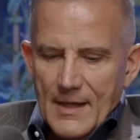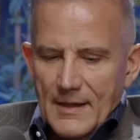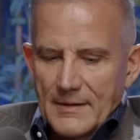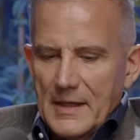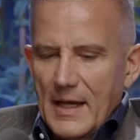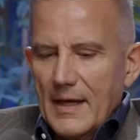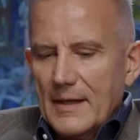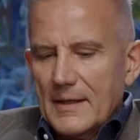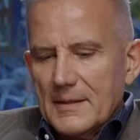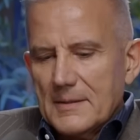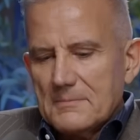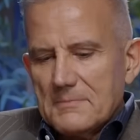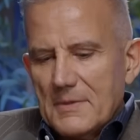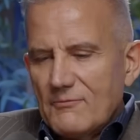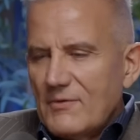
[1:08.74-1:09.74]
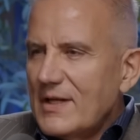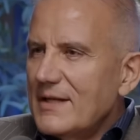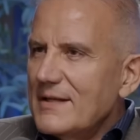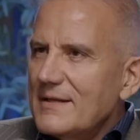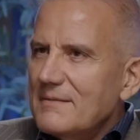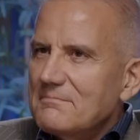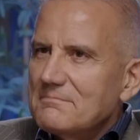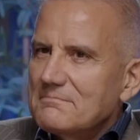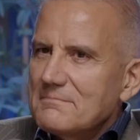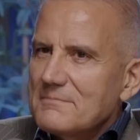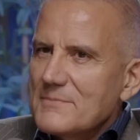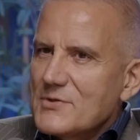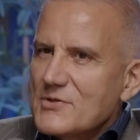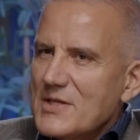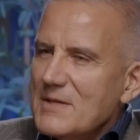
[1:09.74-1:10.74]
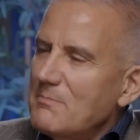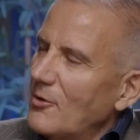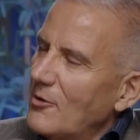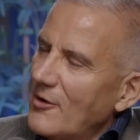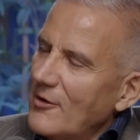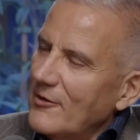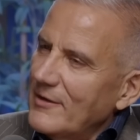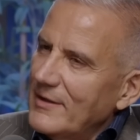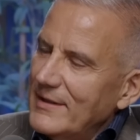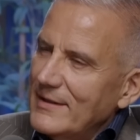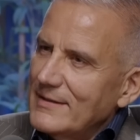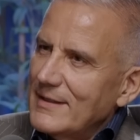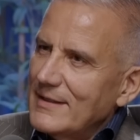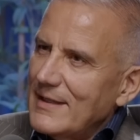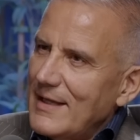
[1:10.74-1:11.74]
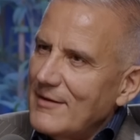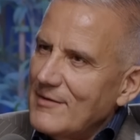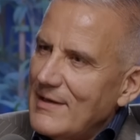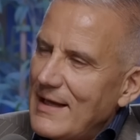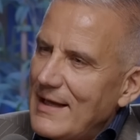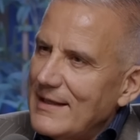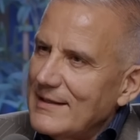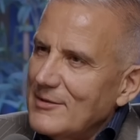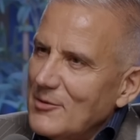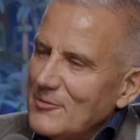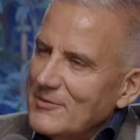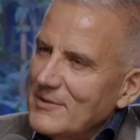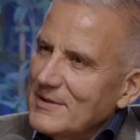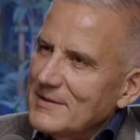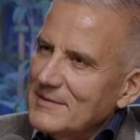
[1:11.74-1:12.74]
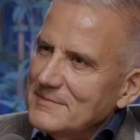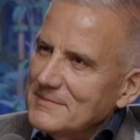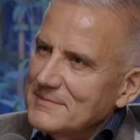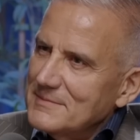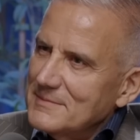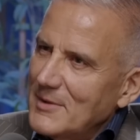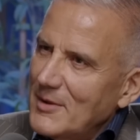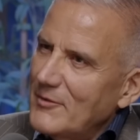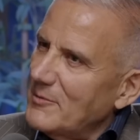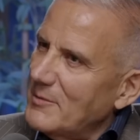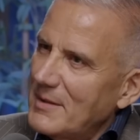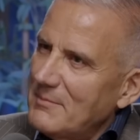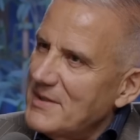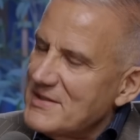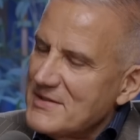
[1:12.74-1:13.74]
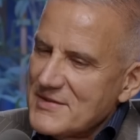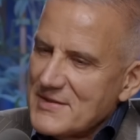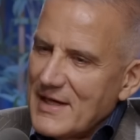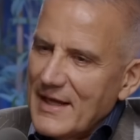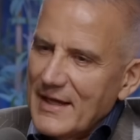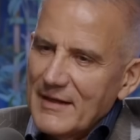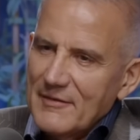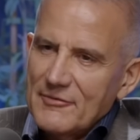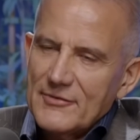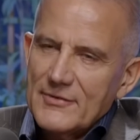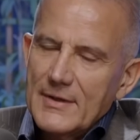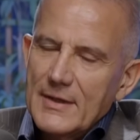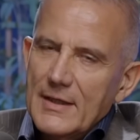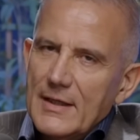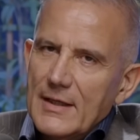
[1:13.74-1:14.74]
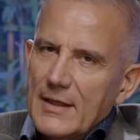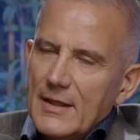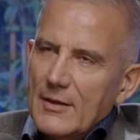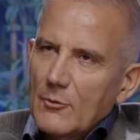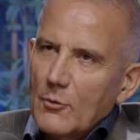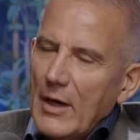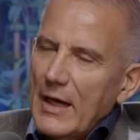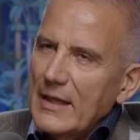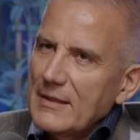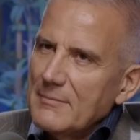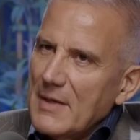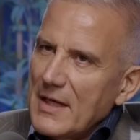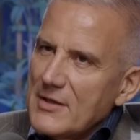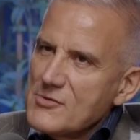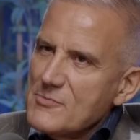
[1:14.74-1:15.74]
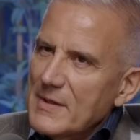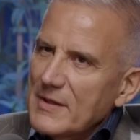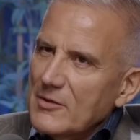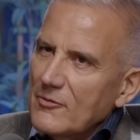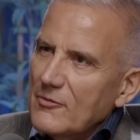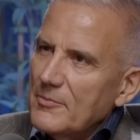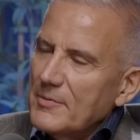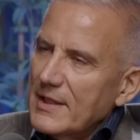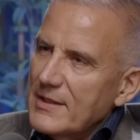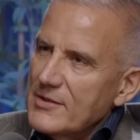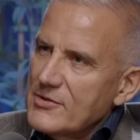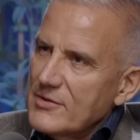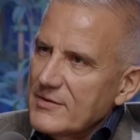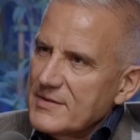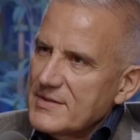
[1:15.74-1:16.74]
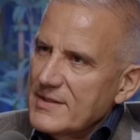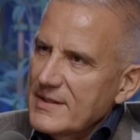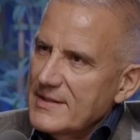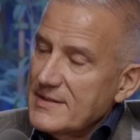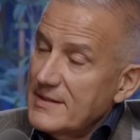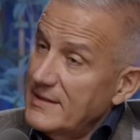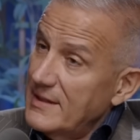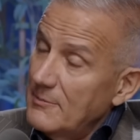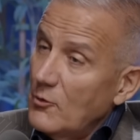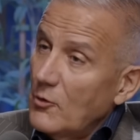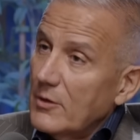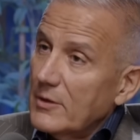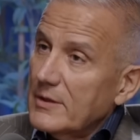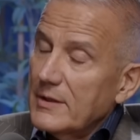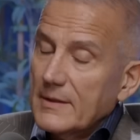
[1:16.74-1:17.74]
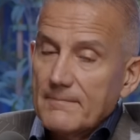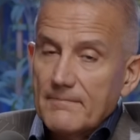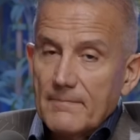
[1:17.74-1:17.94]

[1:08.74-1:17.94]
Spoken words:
Yeah, a very simple learning that I have had over my business life. While the management of operations is a teamwork,